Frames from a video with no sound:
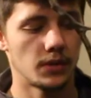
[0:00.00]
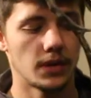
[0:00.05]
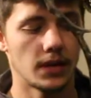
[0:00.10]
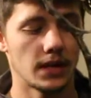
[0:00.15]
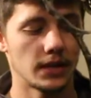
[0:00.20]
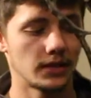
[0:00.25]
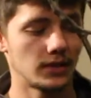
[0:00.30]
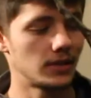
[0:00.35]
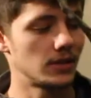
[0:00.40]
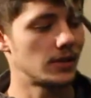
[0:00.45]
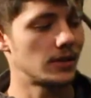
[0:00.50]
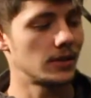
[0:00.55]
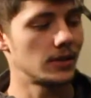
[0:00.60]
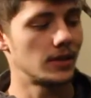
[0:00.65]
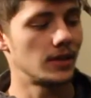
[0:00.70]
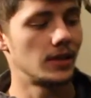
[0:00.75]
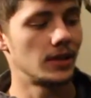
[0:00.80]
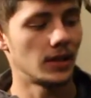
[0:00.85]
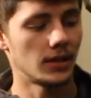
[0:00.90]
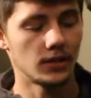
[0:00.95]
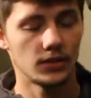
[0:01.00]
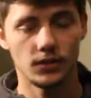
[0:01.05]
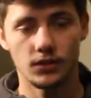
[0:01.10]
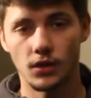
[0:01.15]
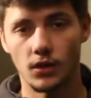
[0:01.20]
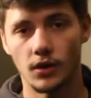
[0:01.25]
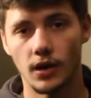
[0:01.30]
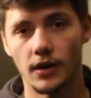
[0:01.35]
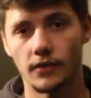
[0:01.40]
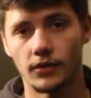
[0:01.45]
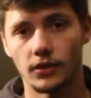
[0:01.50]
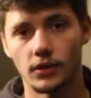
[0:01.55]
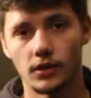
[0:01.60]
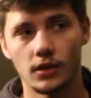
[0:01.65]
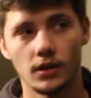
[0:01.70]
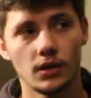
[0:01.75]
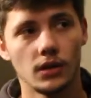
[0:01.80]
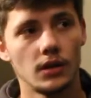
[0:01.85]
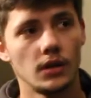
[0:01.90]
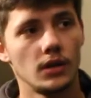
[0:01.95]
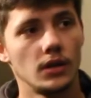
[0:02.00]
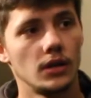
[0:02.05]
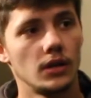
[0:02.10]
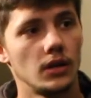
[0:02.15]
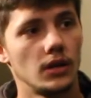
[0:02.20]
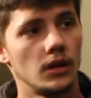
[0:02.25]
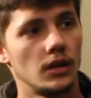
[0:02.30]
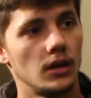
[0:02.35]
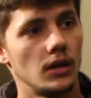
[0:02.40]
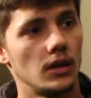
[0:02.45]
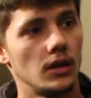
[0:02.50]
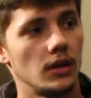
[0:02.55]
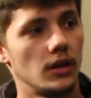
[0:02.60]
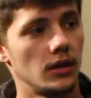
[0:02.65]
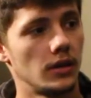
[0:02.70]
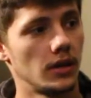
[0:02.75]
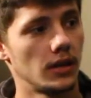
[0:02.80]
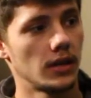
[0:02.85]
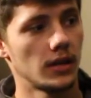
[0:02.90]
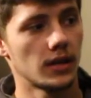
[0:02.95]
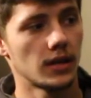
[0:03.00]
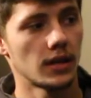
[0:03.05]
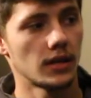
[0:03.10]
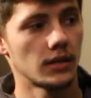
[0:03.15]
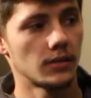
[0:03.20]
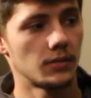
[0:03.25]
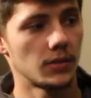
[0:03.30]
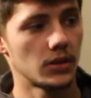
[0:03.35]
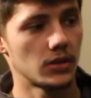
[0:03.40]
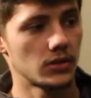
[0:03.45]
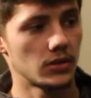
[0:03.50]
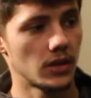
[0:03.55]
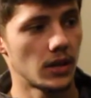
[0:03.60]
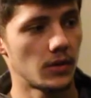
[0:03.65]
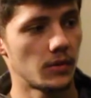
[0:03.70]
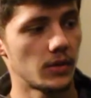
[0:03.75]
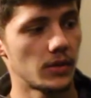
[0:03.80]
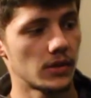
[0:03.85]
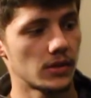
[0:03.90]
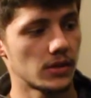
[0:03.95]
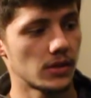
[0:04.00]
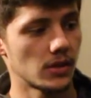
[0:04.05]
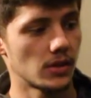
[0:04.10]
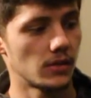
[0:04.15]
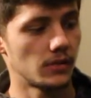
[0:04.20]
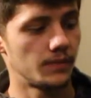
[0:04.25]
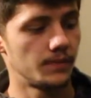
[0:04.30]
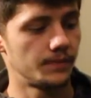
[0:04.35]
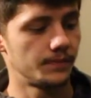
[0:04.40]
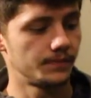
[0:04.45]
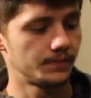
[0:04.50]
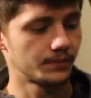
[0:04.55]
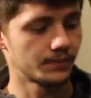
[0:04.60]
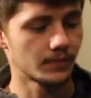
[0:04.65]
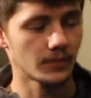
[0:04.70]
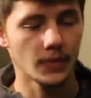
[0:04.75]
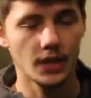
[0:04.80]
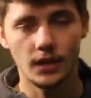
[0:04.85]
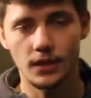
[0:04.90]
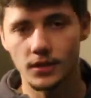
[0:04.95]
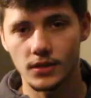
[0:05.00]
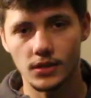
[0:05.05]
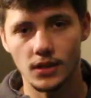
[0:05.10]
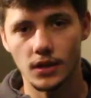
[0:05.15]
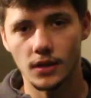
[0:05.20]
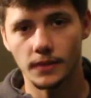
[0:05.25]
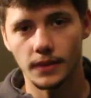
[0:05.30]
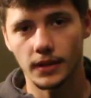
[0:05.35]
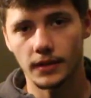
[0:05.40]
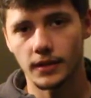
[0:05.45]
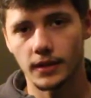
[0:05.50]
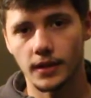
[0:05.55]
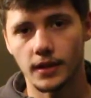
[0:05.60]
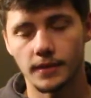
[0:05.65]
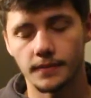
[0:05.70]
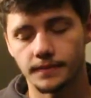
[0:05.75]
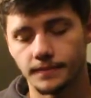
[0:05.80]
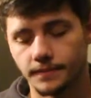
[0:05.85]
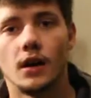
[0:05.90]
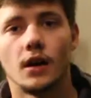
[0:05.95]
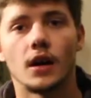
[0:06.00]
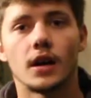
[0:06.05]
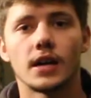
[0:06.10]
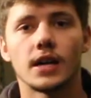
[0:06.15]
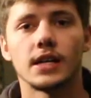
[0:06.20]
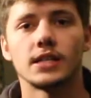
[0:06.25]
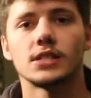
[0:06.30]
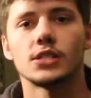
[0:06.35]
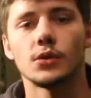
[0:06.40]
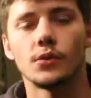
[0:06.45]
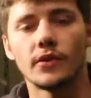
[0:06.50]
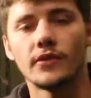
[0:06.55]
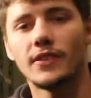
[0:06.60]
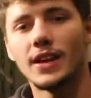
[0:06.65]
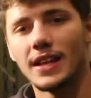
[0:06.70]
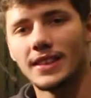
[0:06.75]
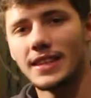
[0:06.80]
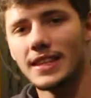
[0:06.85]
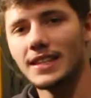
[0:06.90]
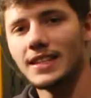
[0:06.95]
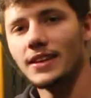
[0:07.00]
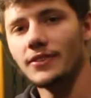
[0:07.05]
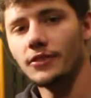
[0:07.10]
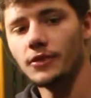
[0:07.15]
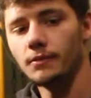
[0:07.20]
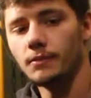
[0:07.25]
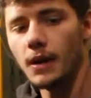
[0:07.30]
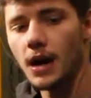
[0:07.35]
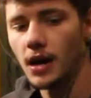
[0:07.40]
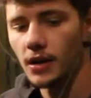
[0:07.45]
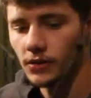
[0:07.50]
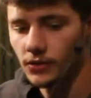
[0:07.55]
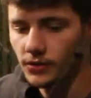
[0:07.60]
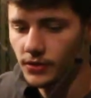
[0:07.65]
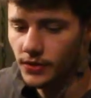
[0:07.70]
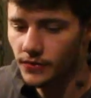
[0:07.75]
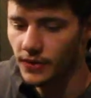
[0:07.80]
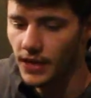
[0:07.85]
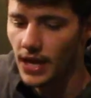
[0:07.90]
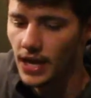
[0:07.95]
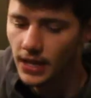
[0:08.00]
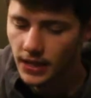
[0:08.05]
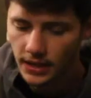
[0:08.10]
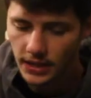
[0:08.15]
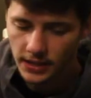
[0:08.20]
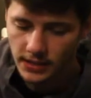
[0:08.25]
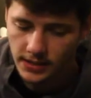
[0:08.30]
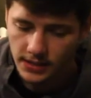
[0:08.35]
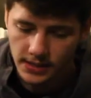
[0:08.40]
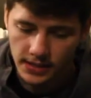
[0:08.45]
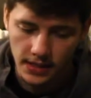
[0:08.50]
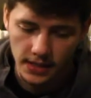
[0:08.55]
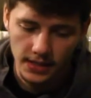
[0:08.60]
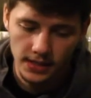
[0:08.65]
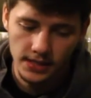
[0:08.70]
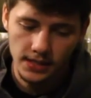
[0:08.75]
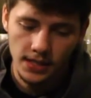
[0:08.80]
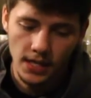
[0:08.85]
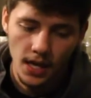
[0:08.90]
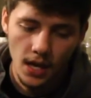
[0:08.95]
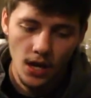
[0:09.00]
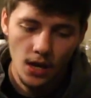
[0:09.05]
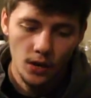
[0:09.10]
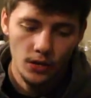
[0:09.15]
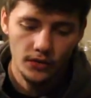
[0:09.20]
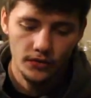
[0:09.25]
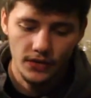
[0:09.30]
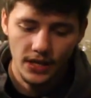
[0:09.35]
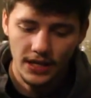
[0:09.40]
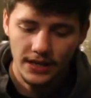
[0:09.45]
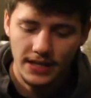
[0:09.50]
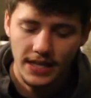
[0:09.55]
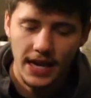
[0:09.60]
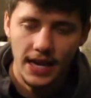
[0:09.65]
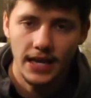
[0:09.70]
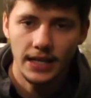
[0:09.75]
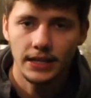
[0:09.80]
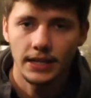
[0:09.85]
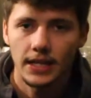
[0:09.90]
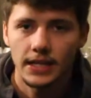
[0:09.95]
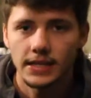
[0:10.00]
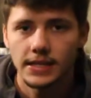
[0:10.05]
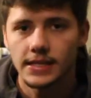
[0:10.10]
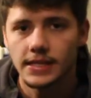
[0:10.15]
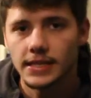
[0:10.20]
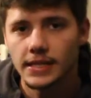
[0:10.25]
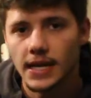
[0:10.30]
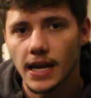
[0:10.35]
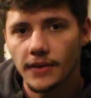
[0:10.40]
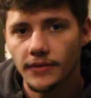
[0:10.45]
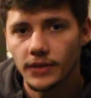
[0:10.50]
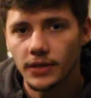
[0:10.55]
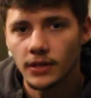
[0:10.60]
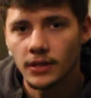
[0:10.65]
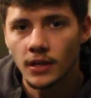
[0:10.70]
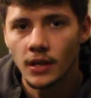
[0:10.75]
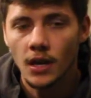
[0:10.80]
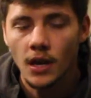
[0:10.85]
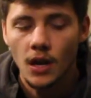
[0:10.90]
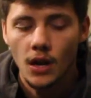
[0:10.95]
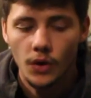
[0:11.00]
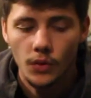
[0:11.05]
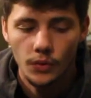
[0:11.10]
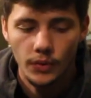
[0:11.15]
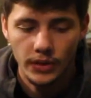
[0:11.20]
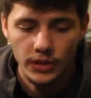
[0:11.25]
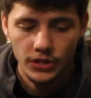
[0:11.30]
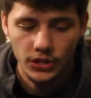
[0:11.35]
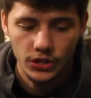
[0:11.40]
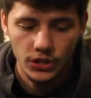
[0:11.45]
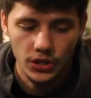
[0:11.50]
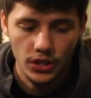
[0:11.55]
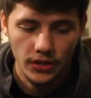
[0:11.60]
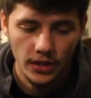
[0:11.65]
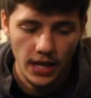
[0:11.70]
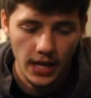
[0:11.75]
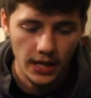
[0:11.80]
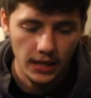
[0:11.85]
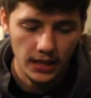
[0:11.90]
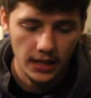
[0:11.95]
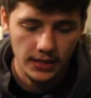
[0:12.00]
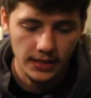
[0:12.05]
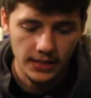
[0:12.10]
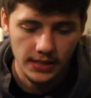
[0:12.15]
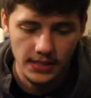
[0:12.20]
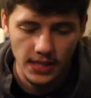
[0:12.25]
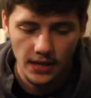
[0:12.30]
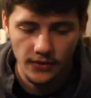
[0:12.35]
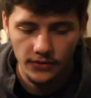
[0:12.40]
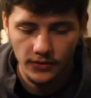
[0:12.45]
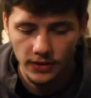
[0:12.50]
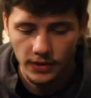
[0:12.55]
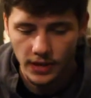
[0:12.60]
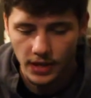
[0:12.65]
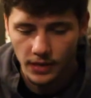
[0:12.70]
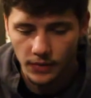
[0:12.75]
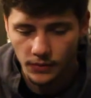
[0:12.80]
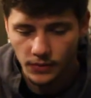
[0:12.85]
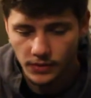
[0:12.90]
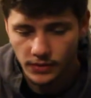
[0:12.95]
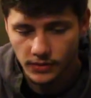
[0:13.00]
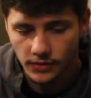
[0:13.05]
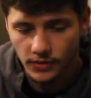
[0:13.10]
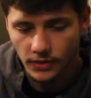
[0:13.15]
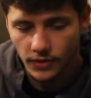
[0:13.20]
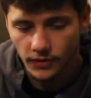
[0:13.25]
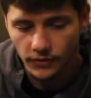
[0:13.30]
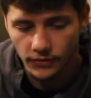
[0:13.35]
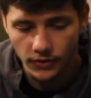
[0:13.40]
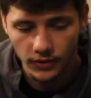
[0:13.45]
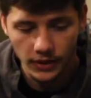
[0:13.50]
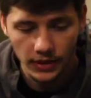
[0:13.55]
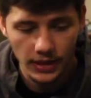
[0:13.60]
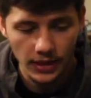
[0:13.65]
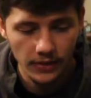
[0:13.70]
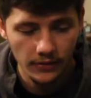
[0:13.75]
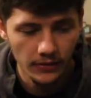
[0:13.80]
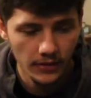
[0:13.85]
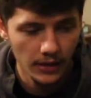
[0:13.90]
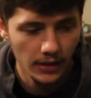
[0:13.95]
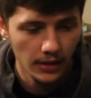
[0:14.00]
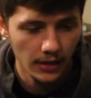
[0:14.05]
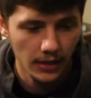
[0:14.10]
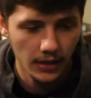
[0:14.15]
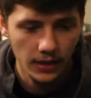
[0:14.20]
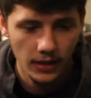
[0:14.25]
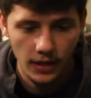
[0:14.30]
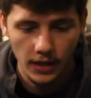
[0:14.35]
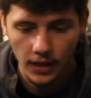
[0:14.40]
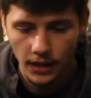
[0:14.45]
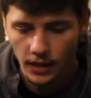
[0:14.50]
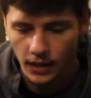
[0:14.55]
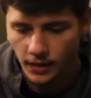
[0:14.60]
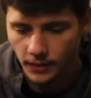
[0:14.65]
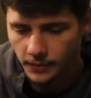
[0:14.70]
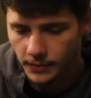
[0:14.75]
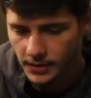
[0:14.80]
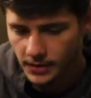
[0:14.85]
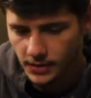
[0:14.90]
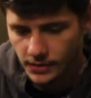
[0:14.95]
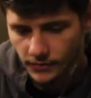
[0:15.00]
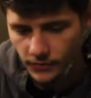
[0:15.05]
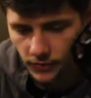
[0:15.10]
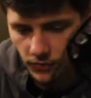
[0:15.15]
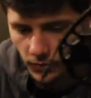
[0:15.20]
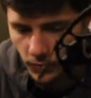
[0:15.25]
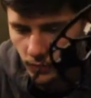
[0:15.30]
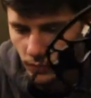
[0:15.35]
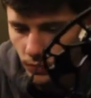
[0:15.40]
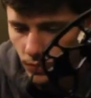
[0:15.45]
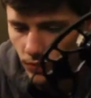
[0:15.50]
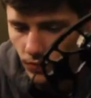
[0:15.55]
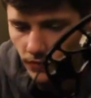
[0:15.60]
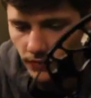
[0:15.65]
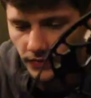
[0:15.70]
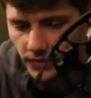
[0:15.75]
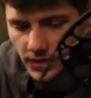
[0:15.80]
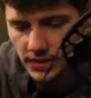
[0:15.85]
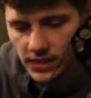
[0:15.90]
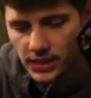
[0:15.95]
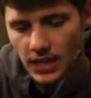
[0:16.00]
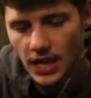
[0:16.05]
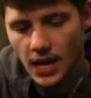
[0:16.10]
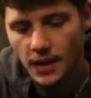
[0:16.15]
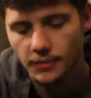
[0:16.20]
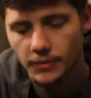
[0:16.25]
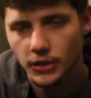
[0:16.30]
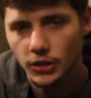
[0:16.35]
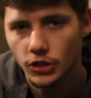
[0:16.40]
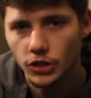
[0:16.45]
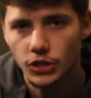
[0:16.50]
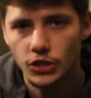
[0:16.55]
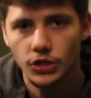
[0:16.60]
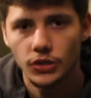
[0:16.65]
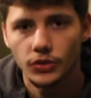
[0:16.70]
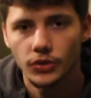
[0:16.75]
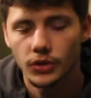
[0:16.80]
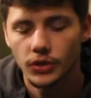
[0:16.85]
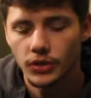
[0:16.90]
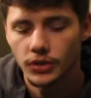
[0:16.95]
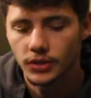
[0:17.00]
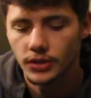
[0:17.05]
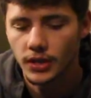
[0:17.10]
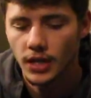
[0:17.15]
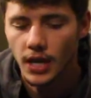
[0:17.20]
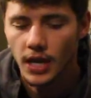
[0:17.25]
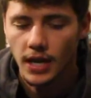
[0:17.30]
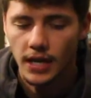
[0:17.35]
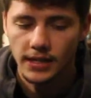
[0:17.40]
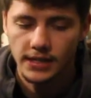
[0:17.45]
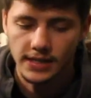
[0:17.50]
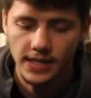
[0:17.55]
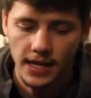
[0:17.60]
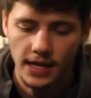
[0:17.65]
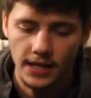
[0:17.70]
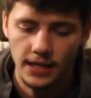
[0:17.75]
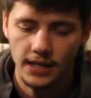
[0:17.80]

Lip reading: but I don't have anything to measure that with, so sorry about that. Alright guys, so we've got the different models of the Halon 6. We've got the Halon 7, which the Halon 7, that one's forgiving. It's for more of the sloppier shooters. It's